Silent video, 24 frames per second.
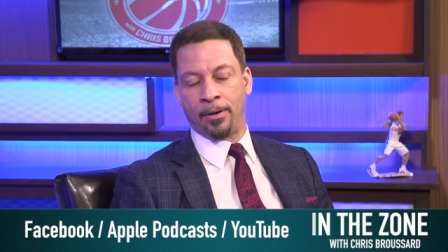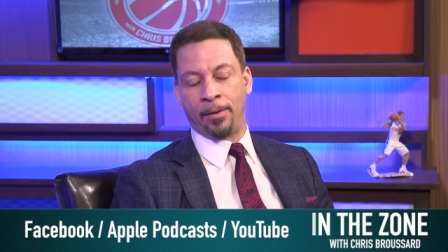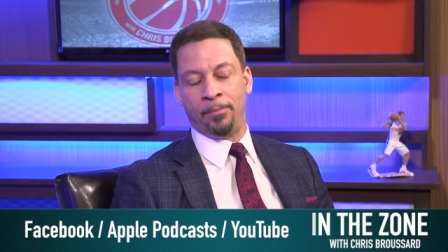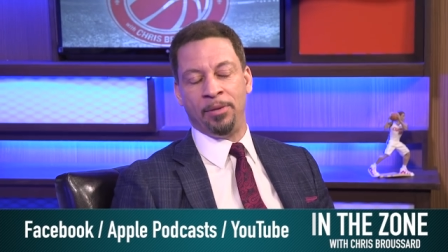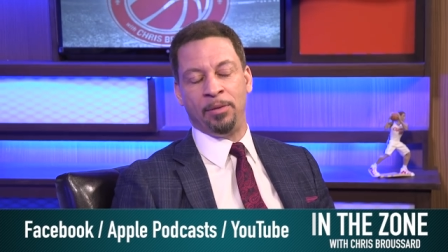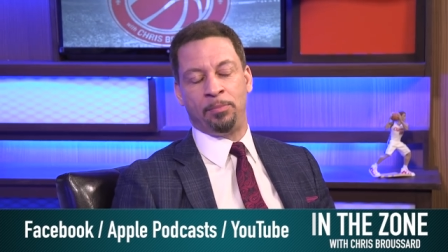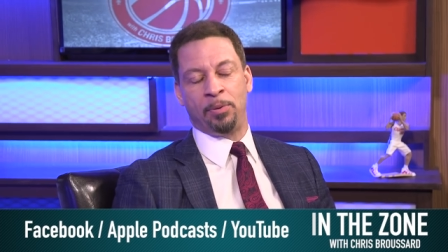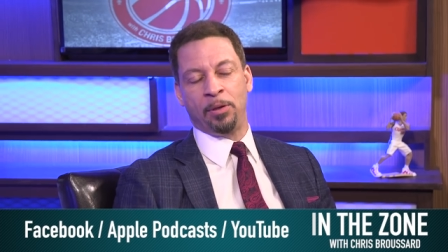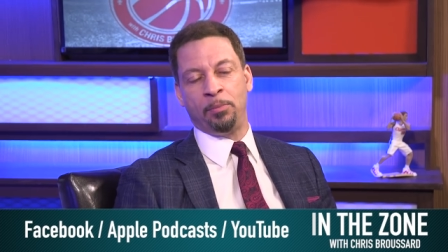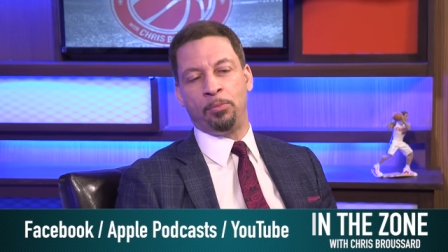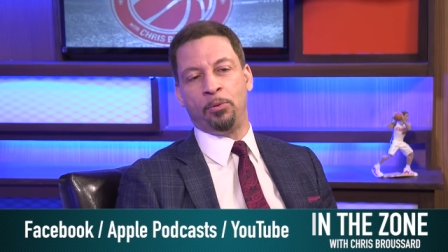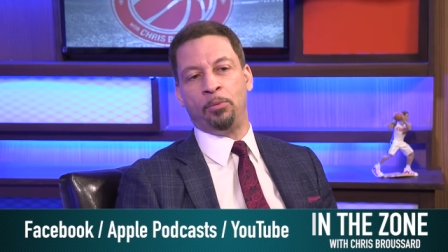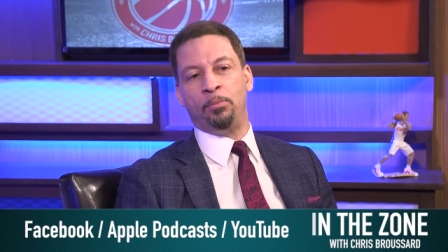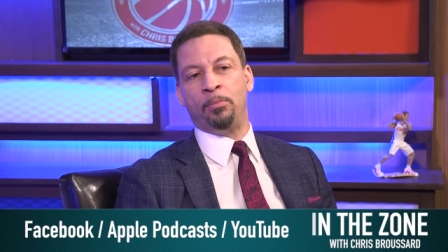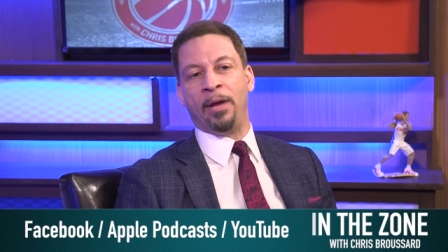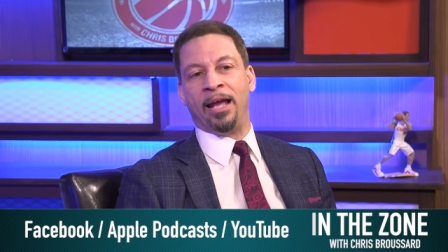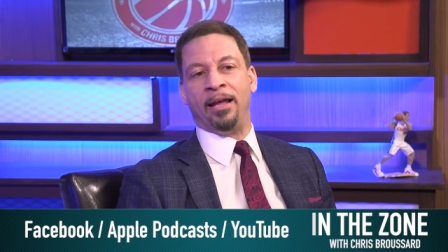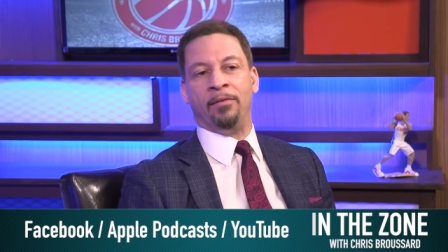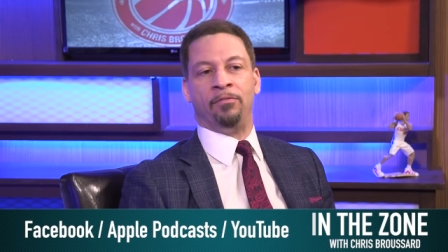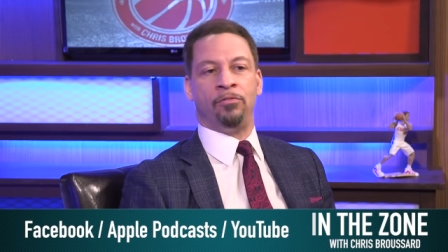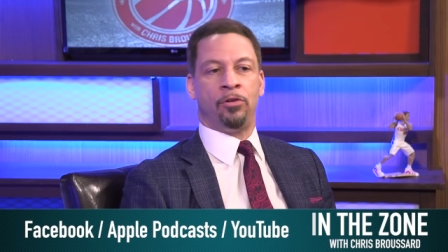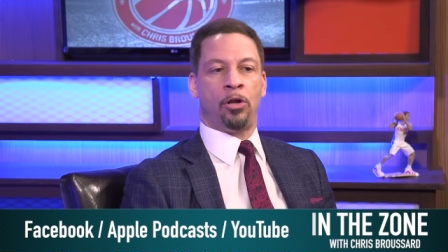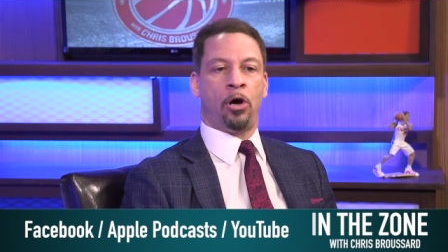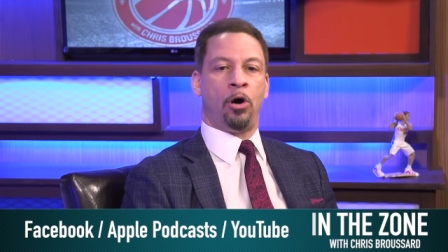I mean, people
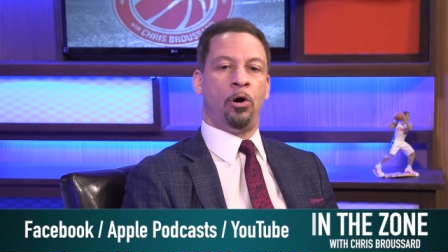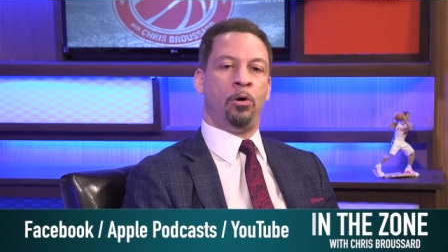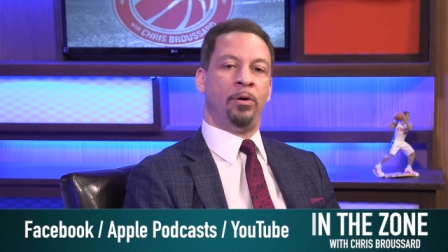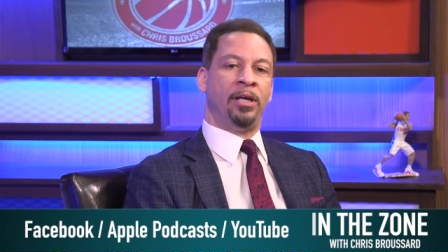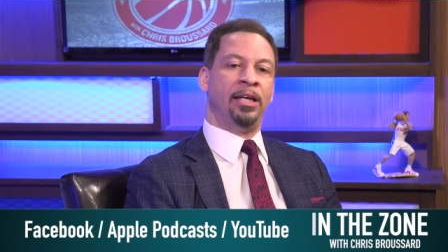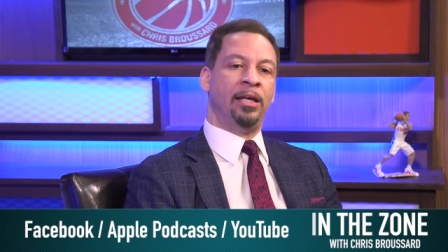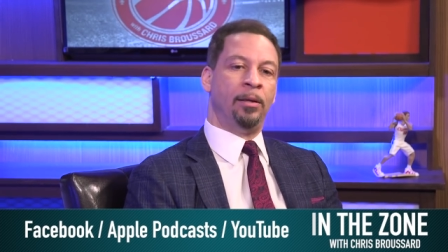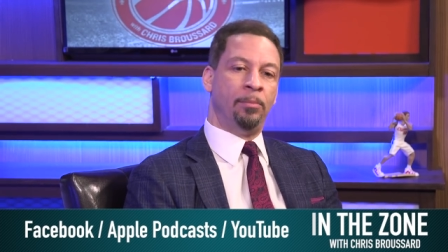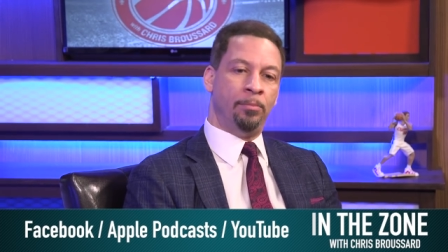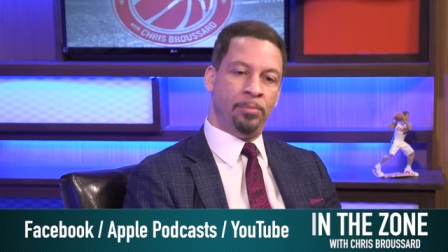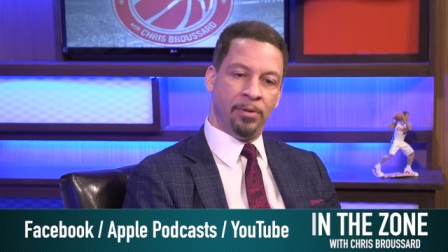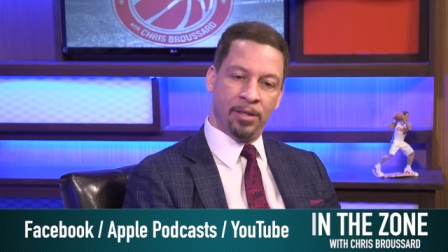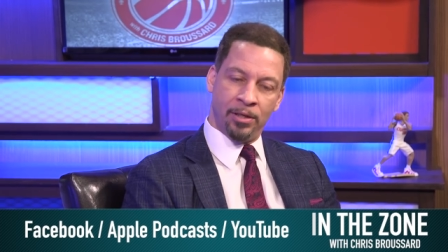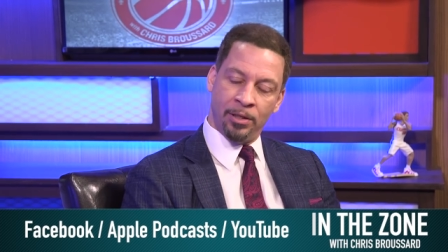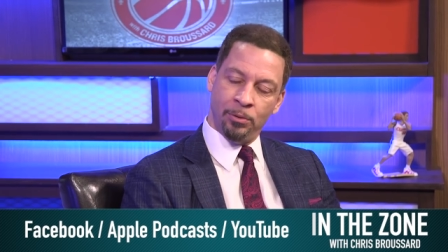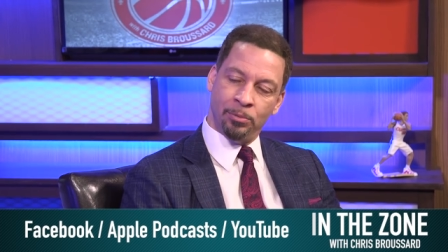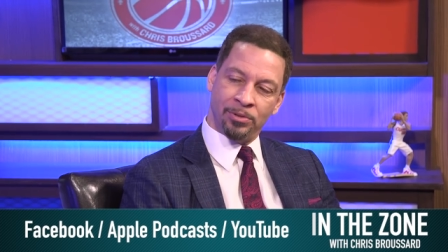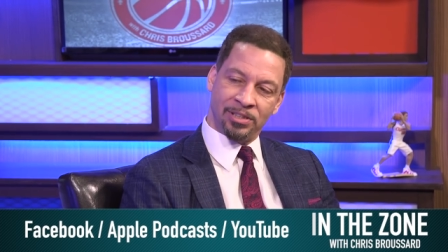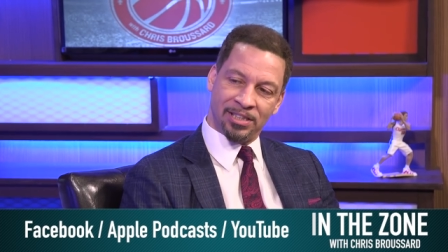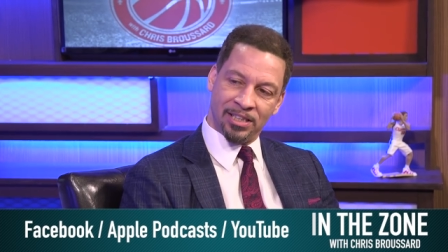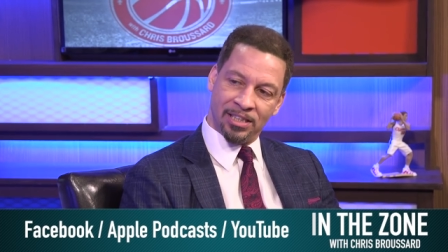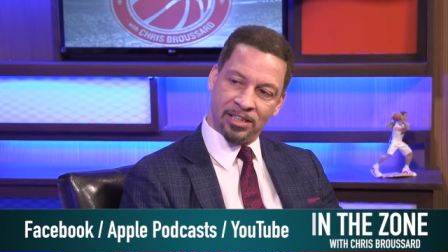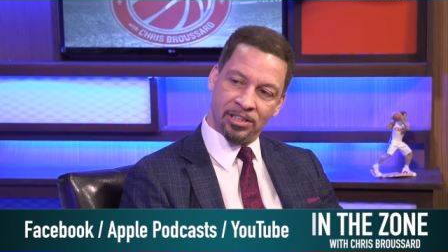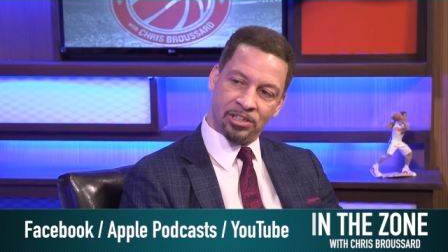may have known he had been, he
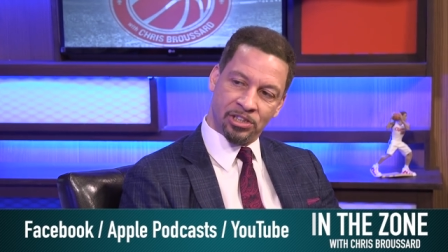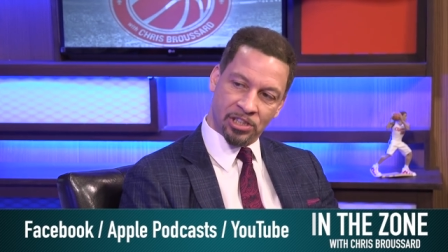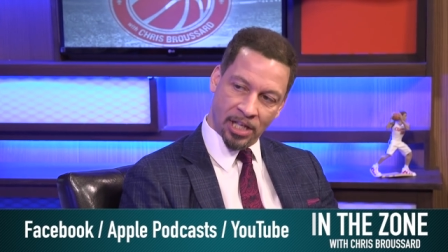was into